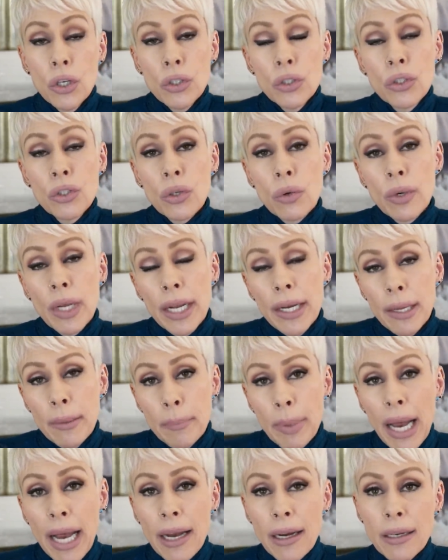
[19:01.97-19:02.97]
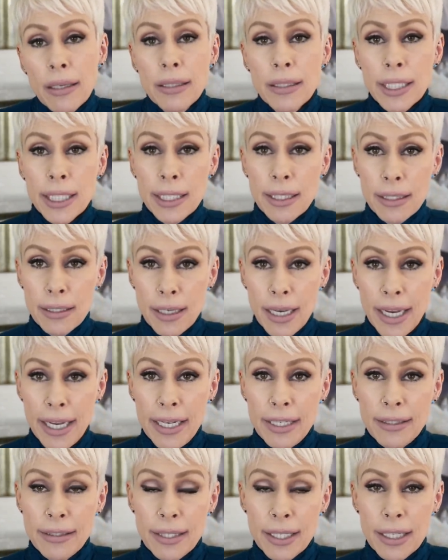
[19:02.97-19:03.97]
So getting back to the
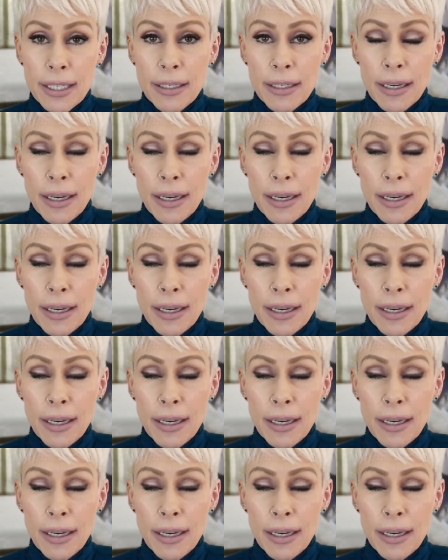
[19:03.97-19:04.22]
night